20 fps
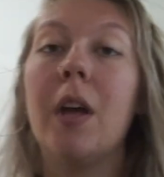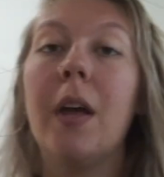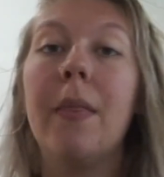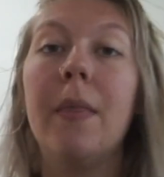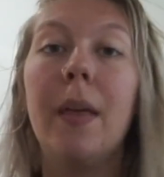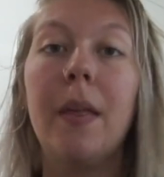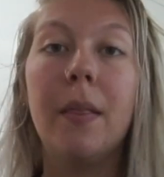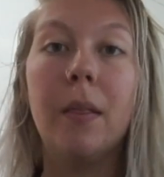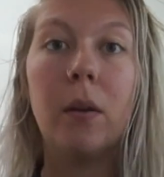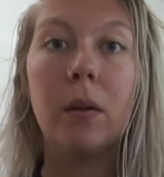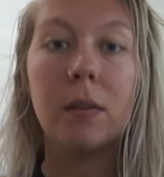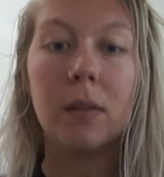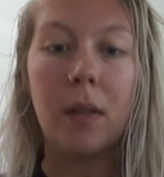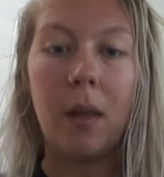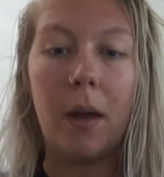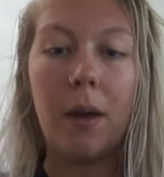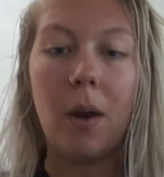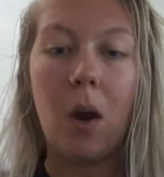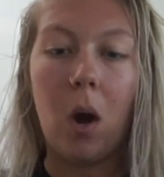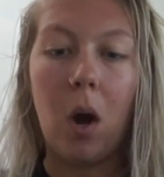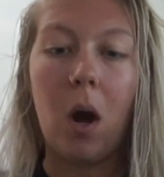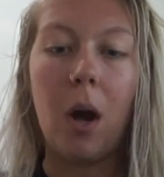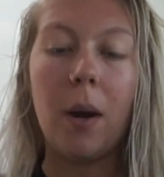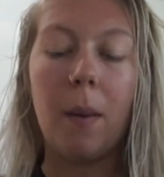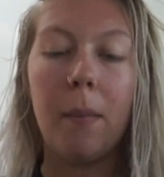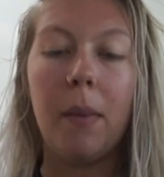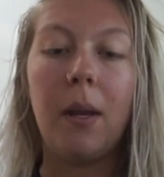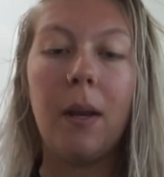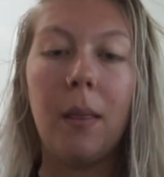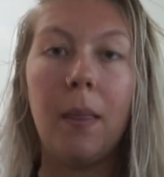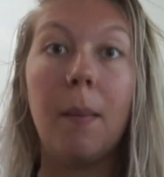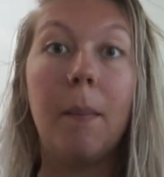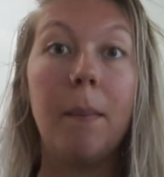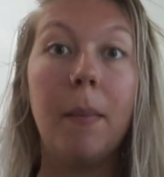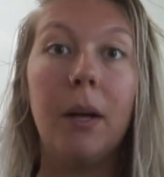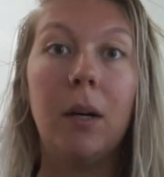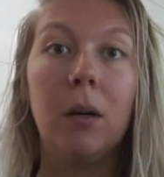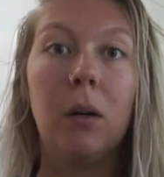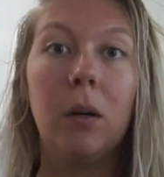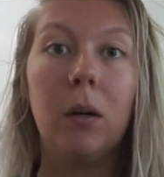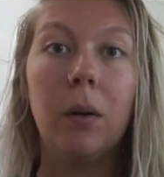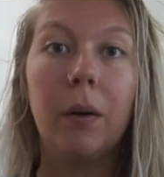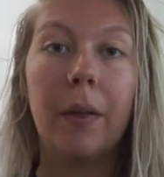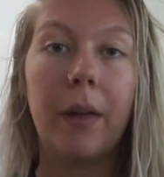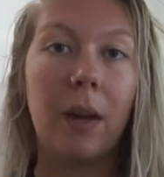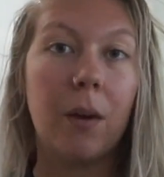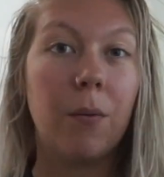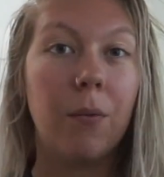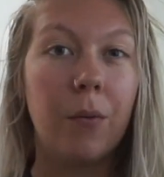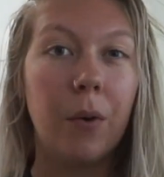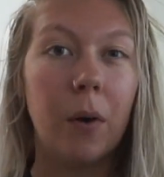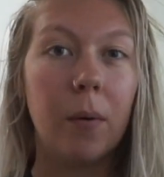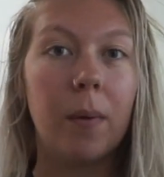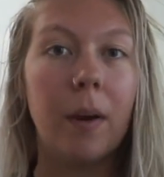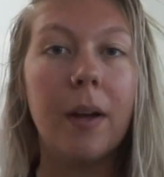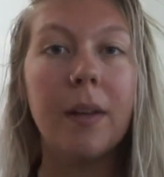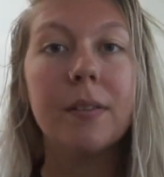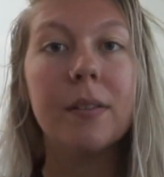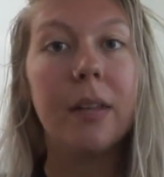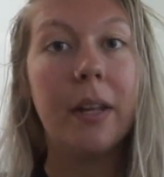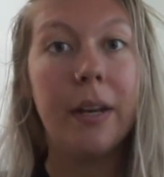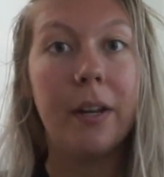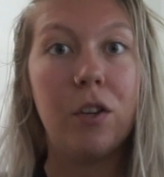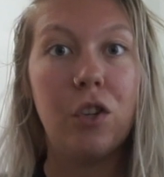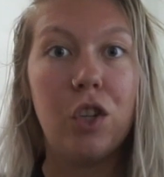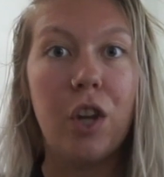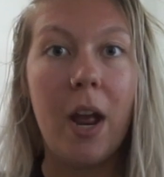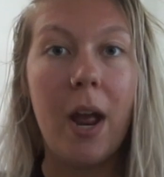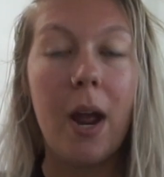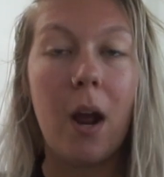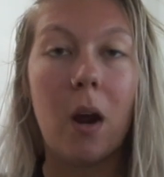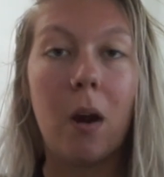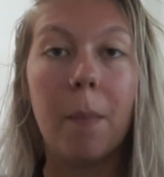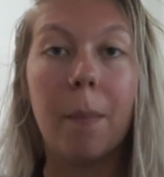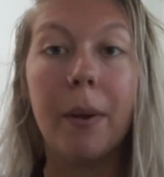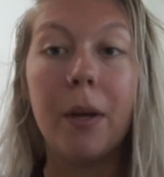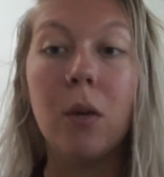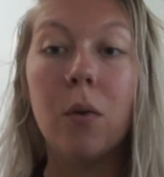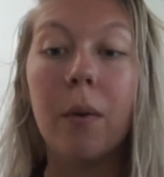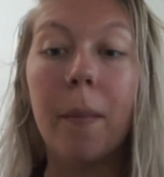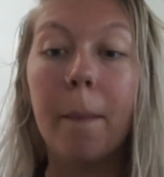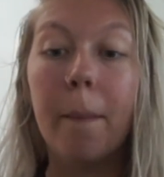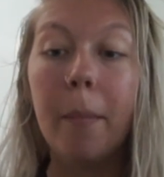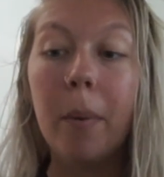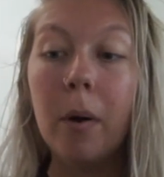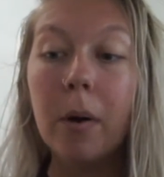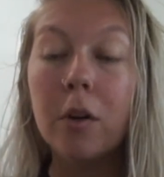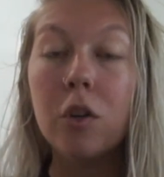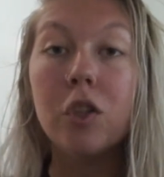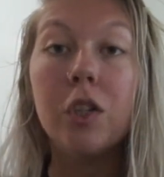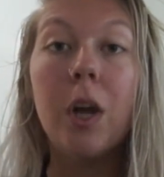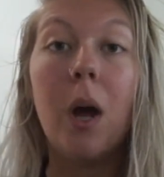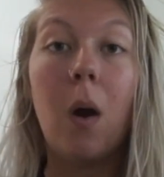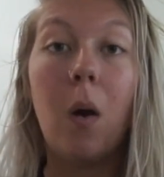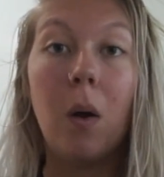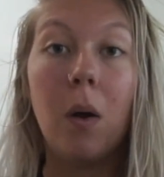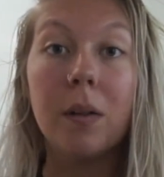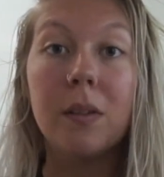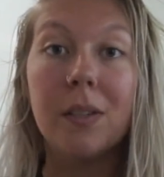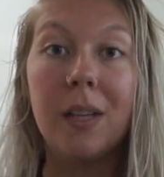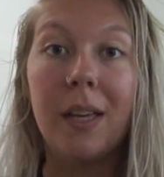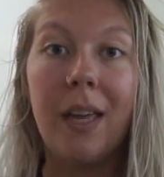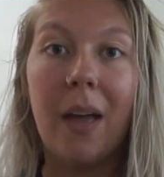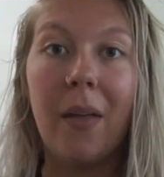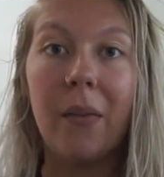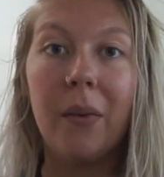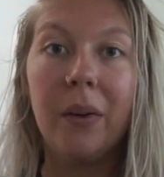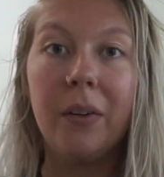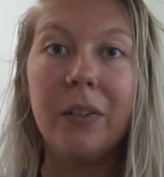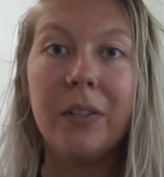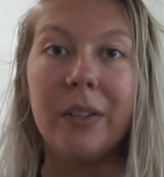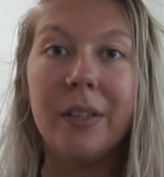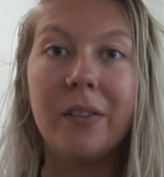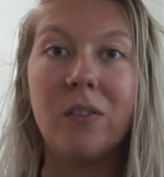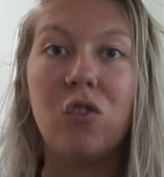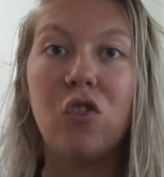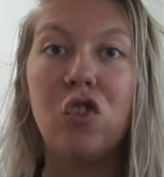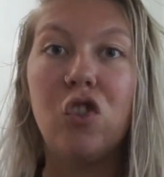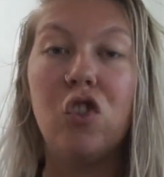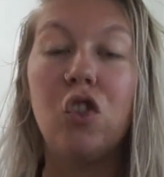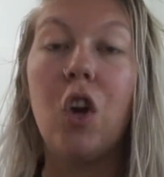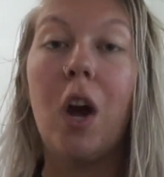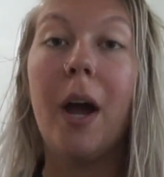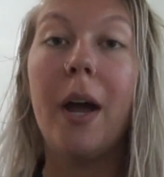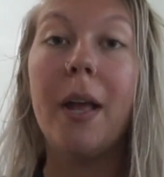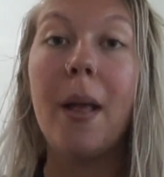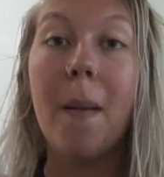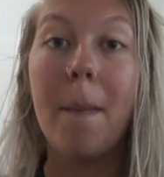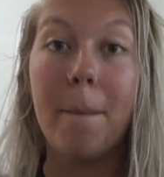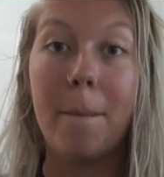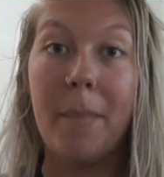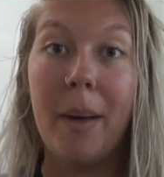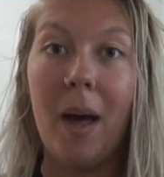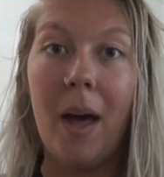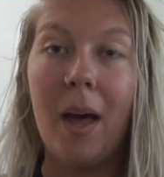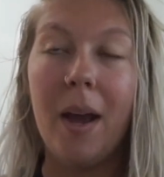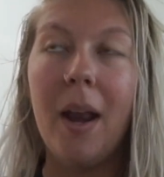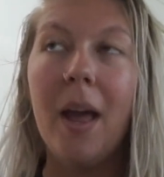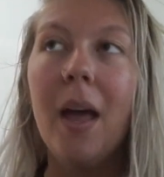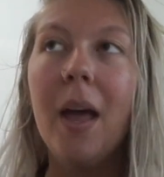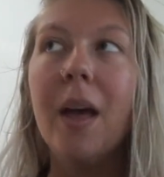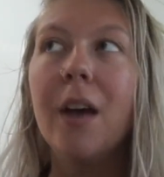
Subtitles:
and then there's an ottoman in the middle, or like a footrest, and a chair, but you can push it all together into this giant bed.